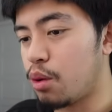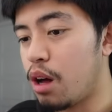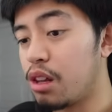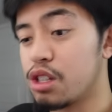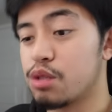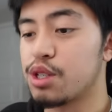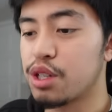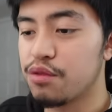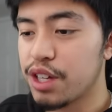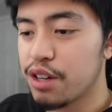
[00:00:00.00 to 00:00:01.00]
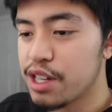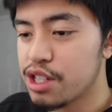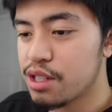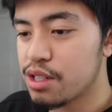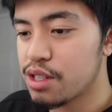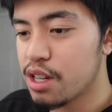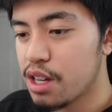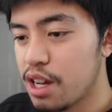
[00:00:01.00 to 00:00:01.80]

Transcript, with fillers: do all our switch configurations.